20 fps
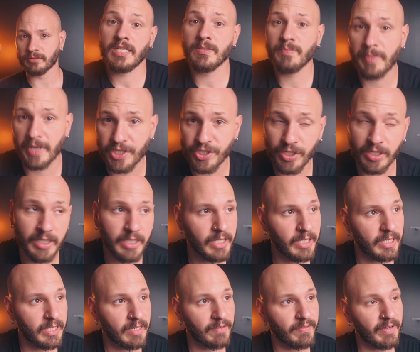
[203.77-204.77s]

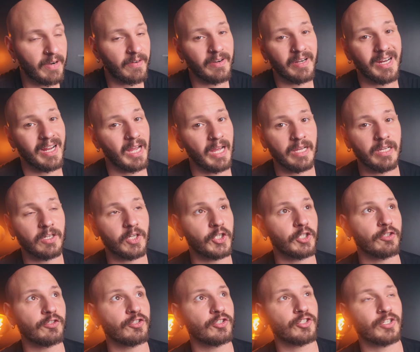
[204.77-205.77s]
especially in a very high
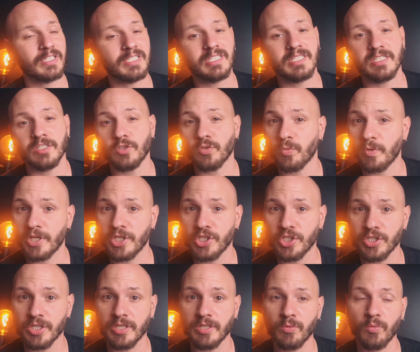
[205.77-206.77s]
contrast
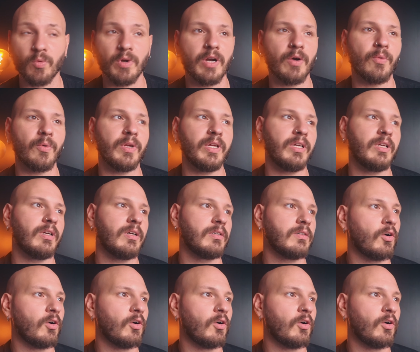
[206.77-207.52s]
situation where we